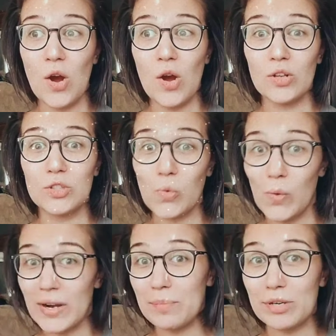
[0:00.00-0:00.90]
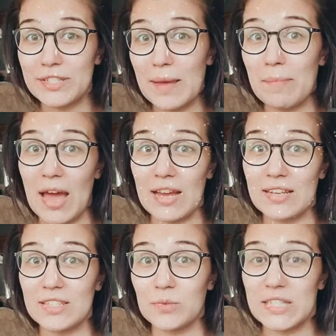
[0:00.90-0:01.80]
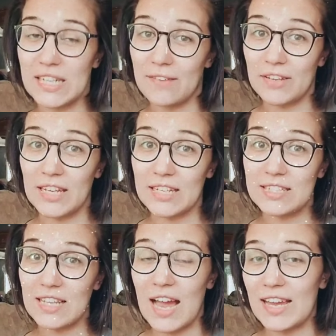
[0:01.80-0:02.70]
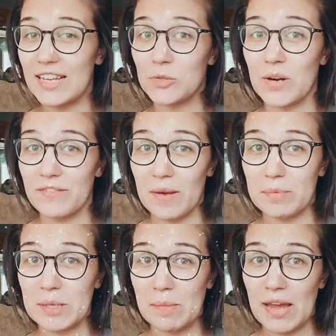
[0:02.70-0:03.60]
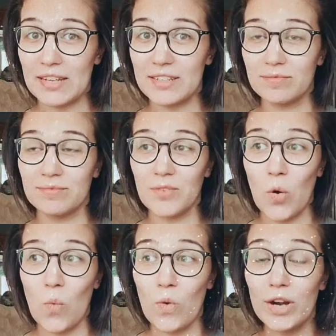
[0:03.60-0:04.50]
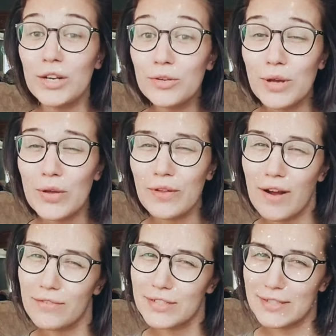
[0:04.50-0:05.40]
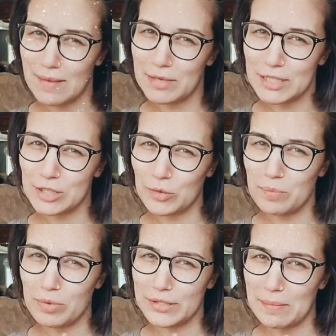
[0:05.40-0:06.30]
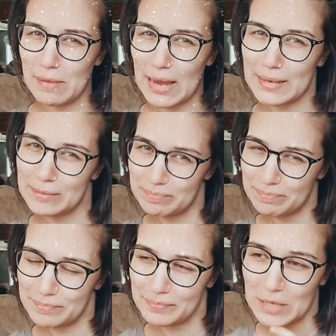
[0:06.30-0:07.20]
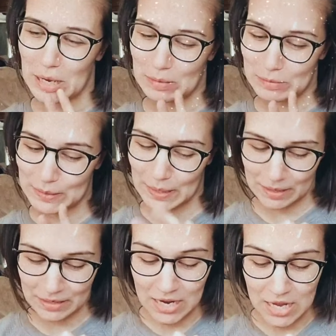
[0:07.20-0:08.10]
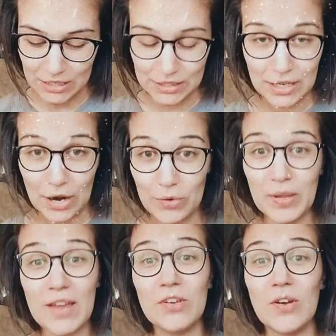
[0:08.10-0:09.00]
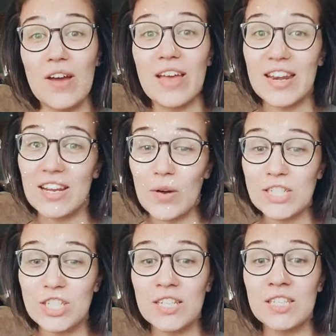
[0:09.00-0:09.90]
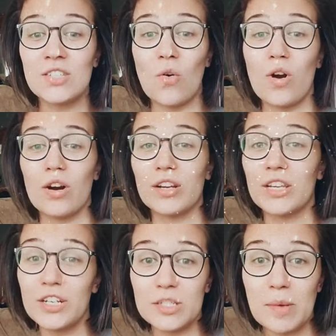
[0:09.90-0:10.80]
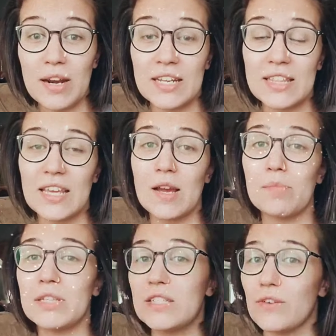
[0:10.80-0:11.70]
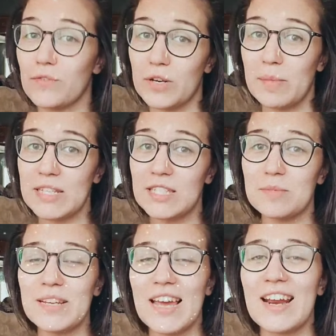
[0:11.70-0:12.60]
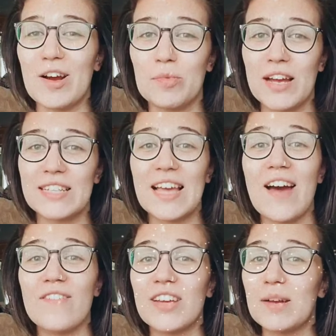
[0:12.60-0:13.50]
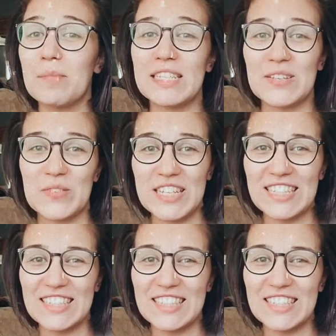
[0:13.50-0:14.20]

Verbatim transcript: 20% back is what Stefan gets. I get 25% back. Where do you know that offers that much t- percent back? I'm just saying. So, if you have any questions or curious about anything, please feel free to message me. And I hope you guys have an amazing week.